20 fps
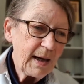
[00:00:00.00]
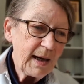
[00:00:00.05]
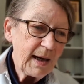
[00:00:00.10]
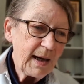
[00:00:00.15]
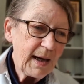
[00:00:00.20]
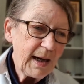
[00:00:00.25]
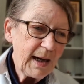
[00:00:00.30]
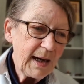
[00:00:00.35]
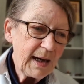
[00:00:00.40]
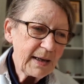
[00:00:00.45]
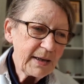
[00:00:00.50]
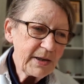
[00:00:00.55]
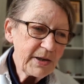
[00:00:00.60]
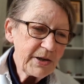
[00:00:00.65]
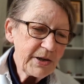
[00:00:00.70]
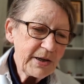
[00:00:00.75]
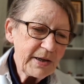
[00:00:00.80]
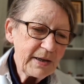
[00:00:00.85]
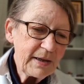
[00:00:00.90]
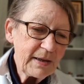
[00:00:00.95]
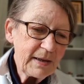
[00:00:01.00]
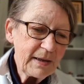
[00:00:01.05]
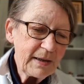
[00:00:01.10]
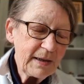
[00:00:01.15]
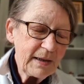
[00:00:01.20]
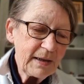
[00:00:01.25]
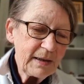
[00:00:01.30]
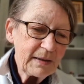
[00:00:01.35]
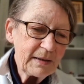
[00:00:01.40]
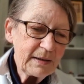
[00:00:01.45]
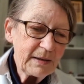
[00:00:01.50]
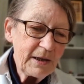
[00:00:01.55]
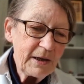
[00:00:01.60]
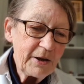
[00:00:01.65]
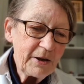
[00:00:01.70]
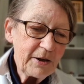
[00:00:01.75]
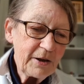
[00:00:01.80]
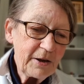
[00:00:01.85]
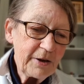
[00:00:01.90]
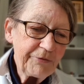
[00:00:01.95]
And
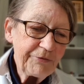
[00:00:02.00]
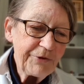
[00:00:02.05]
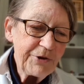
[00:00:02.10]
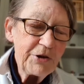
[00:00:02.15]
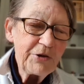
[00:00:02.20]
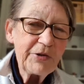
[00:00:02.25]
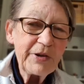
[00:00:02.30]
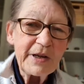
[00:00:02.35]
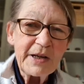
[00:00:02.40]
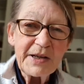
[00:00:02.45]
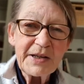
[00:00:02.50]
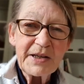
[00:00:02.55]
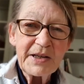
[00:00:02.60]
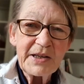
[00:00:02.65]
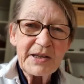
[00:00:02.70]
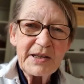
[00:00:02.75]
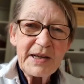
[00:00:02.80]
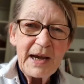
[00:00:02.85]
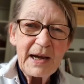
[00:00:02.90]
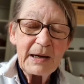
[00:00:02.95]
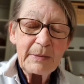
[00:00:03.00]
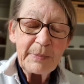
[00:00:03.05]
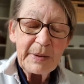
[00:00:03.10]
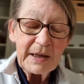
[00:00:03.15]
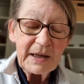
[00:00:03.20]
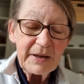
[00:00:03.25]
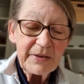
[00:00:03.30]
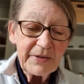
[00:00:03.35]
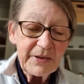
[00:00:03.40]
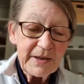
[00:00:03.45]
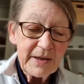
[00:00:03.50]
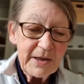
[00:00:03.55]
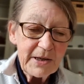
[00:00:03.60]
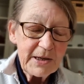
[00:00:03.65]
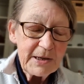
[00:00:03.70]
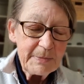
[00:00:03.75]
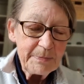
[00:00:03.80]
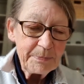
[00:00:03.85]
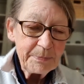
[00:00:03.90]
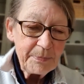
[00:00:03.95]
a few things to say about this.
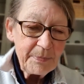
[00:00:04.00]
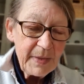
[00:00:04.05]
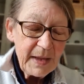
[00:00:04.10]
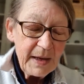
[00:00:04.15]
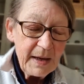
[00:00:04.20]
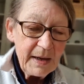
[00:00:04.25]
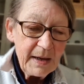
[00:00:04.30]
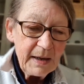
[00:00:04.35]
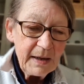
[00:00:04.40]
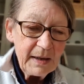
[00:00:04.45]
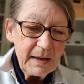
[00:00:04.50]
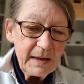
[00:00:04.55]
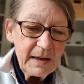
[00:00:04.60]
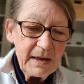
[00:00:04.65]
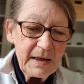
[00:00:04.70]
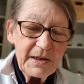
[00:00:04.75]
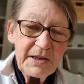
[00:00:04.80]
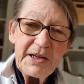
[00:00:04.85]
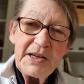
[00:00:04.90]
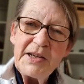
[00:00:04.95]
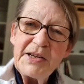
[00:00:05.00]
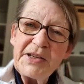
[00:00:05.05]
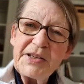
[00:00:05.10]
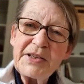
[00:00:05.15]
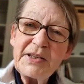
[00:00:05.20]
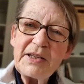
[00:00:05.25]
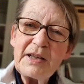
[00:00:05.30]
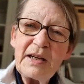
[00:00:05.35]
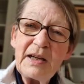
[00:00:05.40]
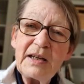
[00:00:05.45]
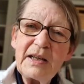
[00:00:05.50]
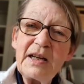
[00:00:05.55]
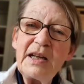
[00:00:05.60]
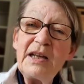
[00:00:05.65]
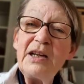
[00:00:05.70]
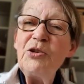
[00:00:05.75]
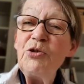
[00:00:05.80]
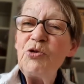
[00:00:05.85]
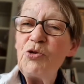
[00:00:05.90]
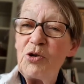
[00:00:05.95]
It is an
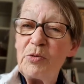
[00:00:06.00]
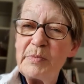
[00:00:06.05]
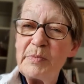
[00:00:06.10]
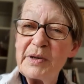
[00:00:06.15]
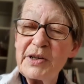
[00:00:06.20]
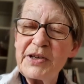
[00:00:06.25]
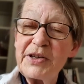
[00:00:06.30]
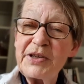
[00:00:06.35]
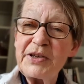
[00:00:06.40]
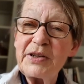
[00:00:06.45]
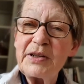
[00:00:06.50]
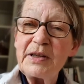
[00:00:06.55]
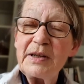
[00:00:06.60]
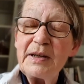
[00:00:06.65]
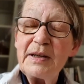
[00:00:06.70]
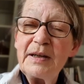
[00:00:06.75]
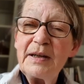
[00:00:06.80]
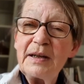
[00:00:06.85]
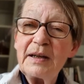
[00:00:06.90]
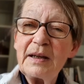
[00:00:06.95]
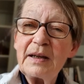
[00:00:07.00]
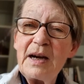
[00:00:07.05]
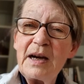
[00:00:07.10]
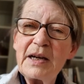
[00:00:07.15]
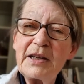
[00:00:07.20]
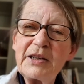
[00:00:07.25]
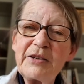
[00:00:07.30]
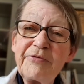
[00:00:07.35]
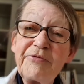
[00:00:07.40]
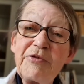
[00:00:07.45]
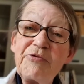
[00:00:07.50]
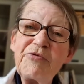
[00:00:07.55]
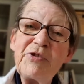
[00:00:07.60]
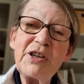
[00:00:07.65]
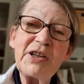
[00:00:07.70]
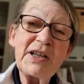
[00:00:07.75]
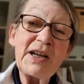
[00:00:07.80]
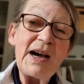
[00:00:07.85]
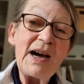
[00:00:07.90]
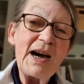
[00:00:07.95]
enormous kind of
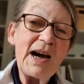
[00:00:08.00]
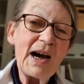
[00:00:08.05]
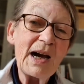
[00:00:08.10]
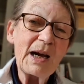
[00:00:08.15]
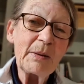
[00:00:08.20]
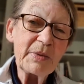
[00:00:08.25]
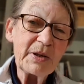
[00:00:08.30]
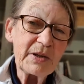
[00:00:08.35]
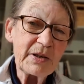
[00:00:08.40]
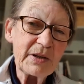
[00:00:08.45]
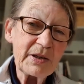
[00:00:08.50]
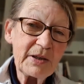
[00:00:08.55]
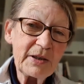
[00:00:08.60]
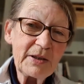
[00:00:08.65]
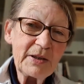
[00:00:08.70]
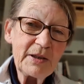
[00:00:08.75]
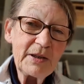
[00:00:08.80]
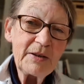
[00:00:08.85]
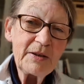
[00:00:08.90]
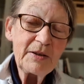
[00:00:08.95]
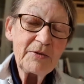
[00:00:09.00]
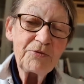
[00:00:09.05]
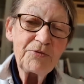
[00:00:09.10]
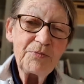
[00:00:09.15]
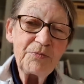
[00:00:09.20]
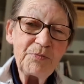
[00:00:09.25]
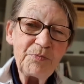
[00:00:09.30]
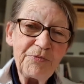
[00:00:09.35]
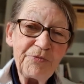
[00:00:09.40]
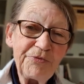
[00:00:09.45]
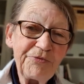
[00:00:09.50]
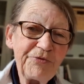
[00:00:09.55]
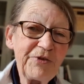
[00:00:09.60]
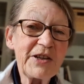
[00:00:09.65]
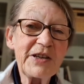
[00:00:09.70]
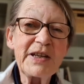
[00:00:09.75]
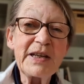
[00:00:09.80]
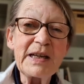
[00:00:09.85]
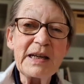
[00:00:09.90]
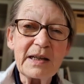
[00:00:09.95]
retirement
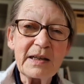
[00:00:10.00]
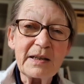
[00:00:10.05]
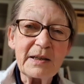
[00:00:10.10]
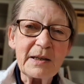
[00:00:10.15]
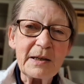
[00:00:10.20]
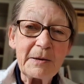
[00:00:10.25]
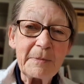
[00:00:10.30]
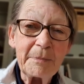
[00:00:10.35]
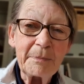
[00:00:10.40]
facility.